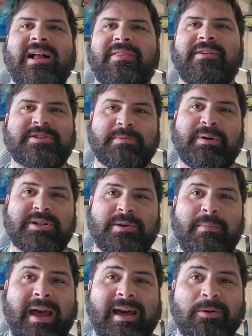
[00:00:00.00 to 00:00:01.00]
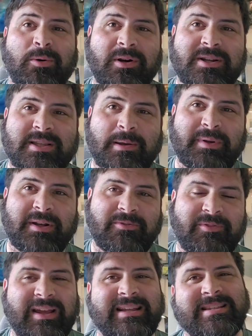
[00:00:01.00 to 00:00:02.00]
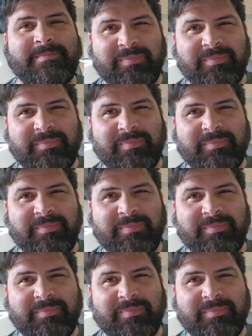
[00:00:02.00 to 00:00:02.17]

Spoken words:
there's a bunch of mad orcs up in your face.